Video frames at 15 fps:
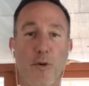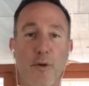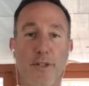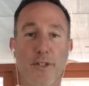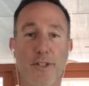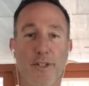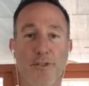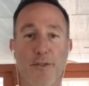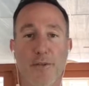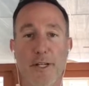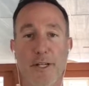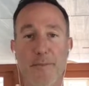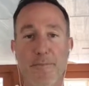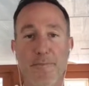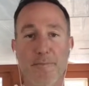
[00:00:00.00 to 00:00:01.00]
role in
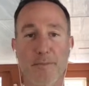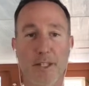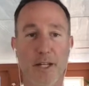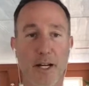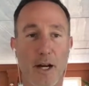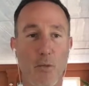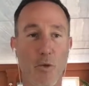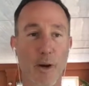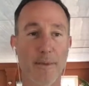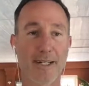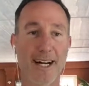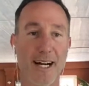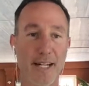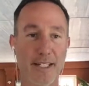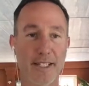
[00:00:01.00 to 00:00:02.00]
distributing web
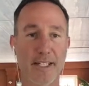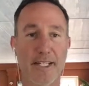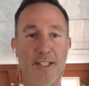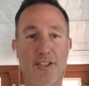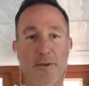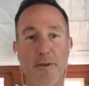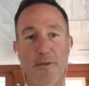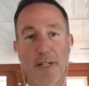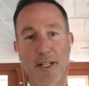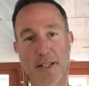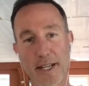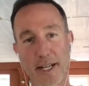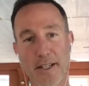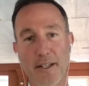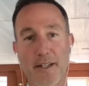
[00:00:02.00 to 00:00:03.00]
content, streaming video
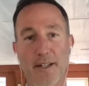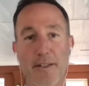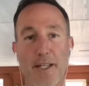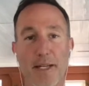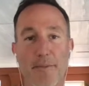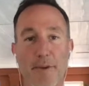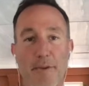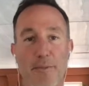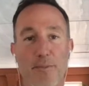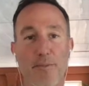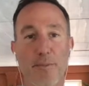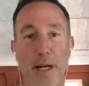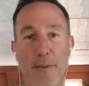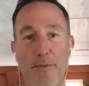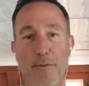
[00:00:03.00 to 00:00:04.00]
data, and
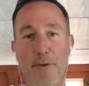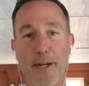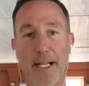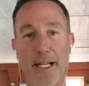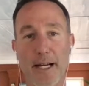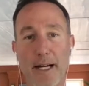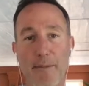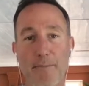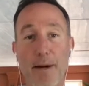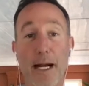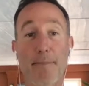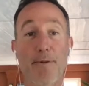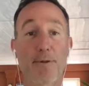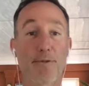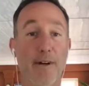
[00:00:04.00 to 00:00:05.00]
by providing
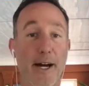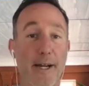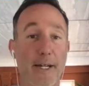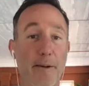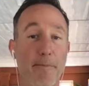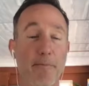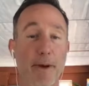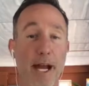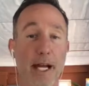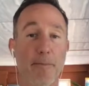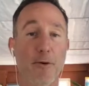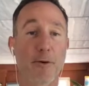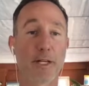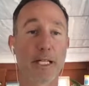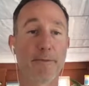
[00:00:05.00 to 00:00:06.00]
a
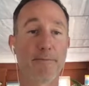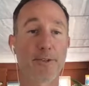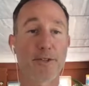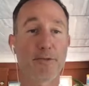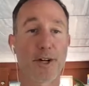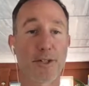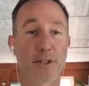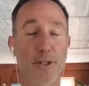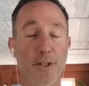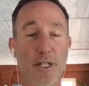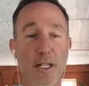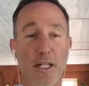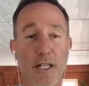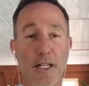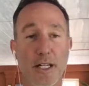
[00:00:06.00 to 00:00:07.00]
backbone infrastructure
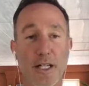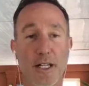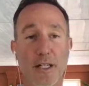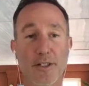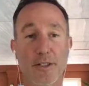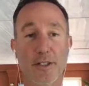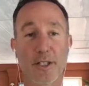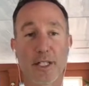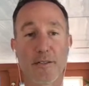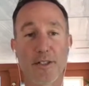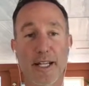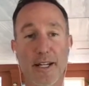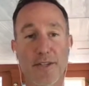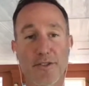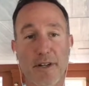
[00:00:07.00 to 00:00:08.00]
to deliver
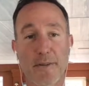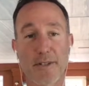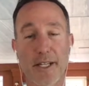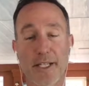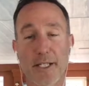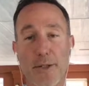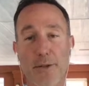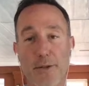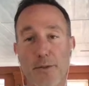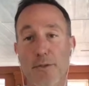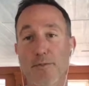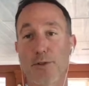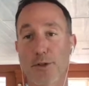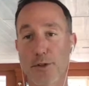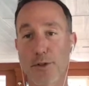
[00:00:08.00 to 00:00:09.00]
data streams to end
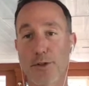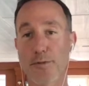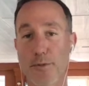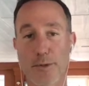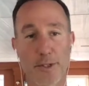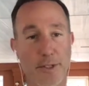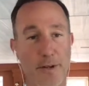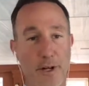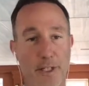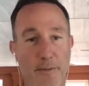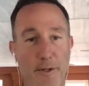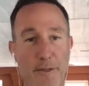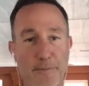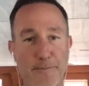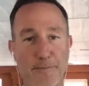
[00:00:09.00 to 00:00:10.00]
users. Sure, we just talked
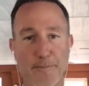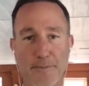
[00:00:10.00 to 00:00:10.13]
about.